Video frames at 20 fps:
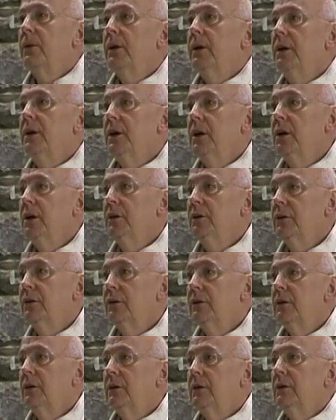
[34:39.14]
where he
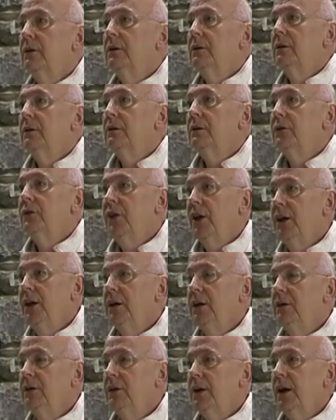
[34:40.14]
can't
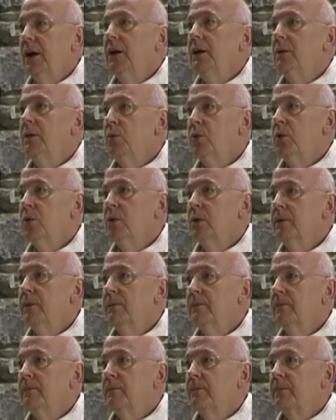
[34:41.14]
take it anymore,
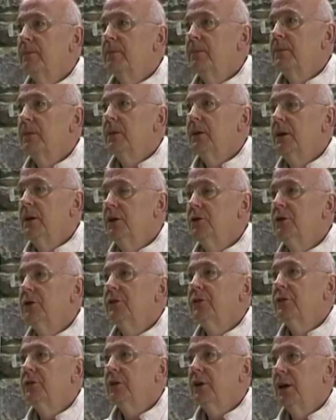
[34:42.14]
he
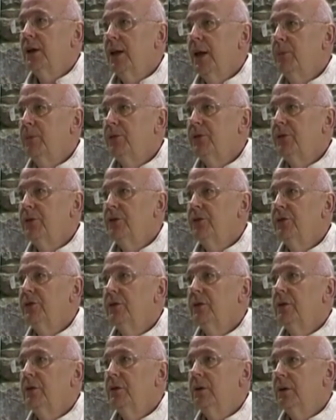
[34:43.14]
just
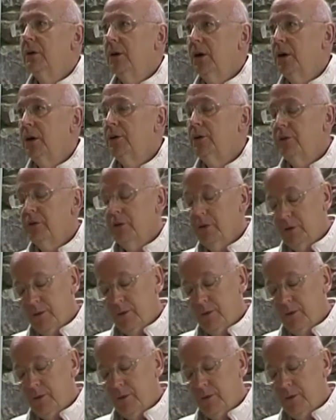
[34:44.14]
collapses under